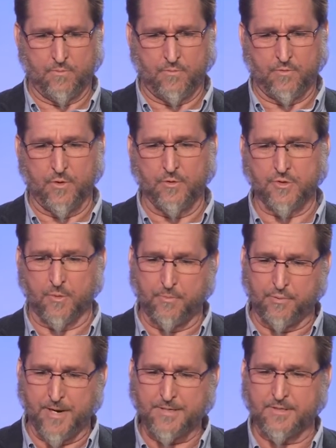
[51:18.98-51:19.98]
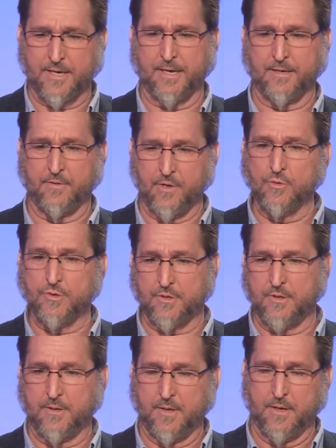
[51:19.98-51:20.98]
those are pressing, those,
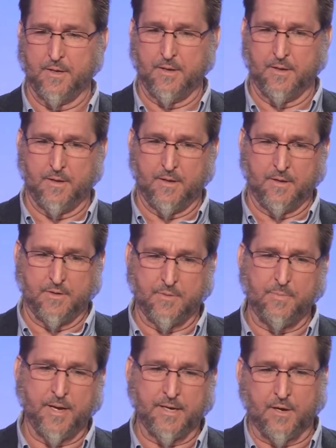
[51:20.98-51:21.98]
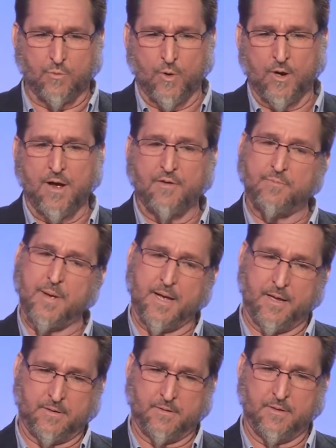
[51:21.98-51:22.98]
depending on where I've
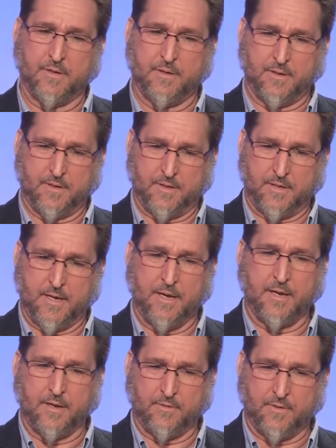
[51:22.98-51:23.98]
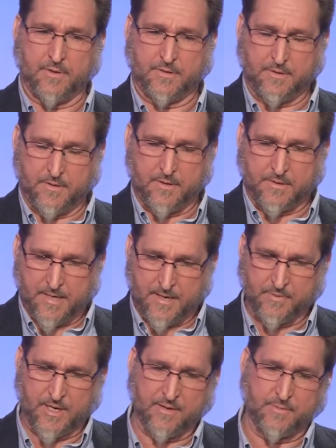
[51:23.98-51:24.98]
been in the, the time
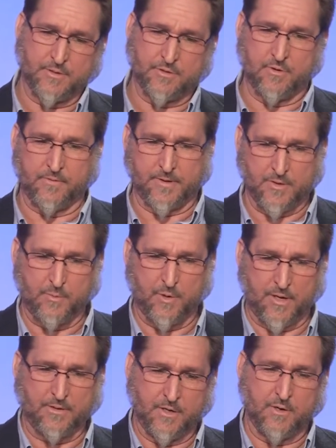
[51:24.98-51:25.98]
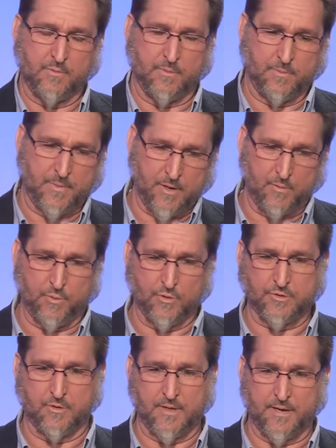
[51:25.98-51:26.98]
that I've been serving, you know, my own
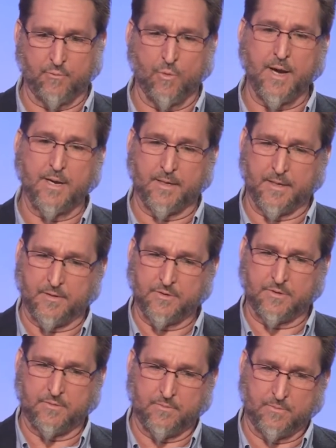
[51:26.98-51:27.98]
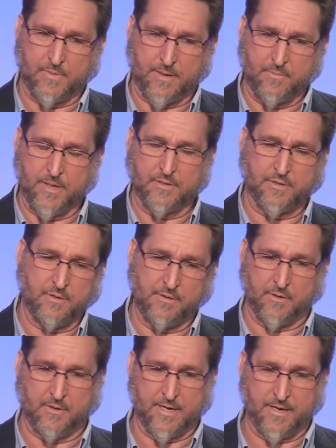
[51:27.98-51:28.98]
personal life weighed against my
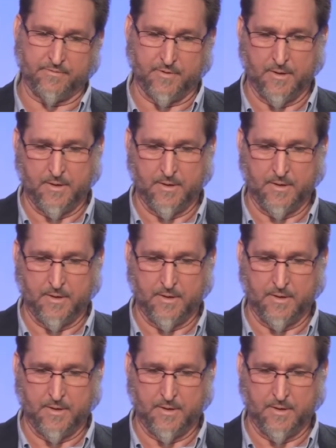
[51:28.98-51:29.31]
ministerial life,